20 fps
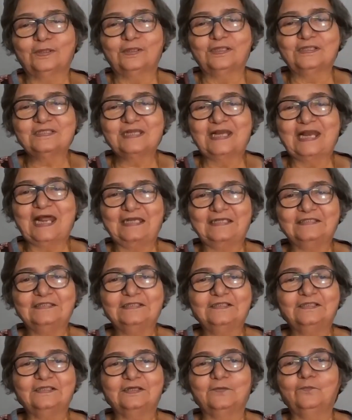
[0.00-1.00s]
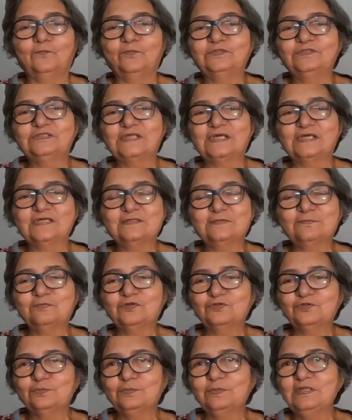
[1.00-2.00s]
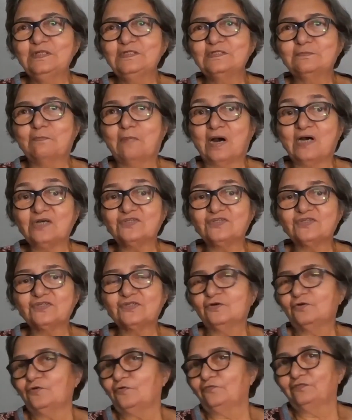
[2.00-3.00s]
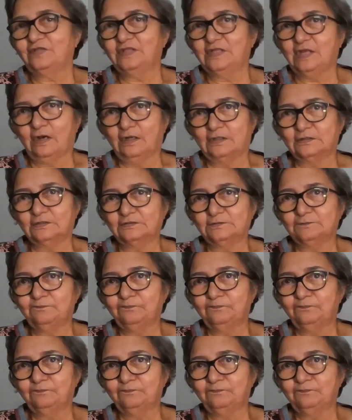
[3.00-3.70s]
That's a Latin term which means master of the art.